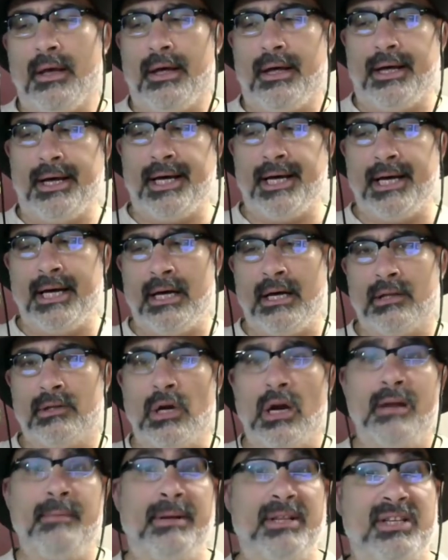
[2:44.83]

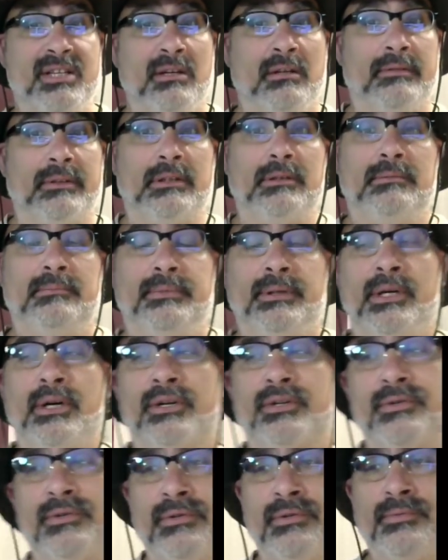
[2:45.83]
Talking about silver,
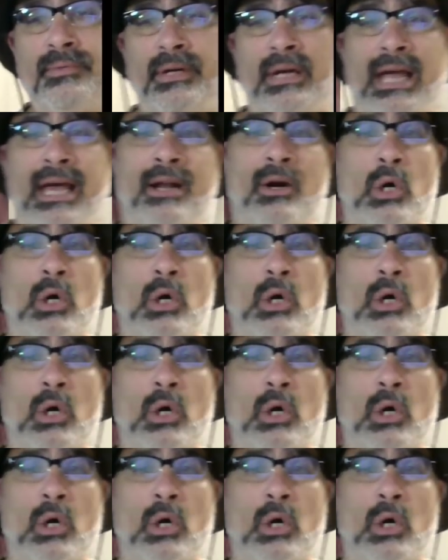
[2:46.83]
because we had